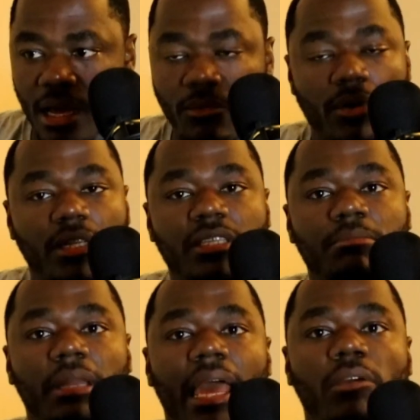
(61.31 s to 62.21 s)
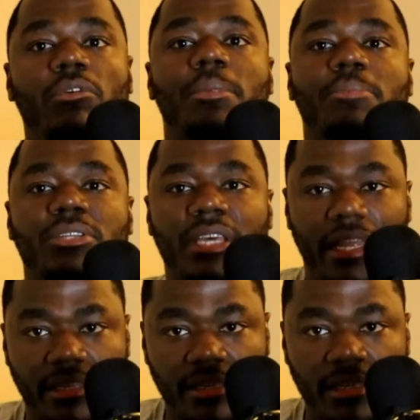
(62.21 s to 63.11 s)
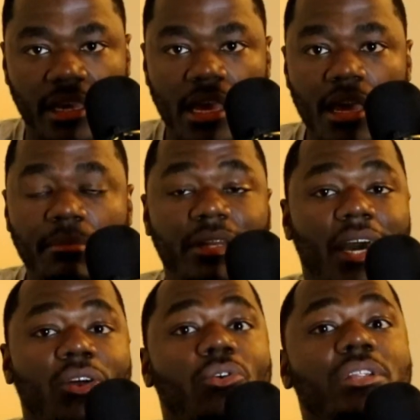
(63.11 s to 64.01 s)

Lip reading: I want to see black women protected. But not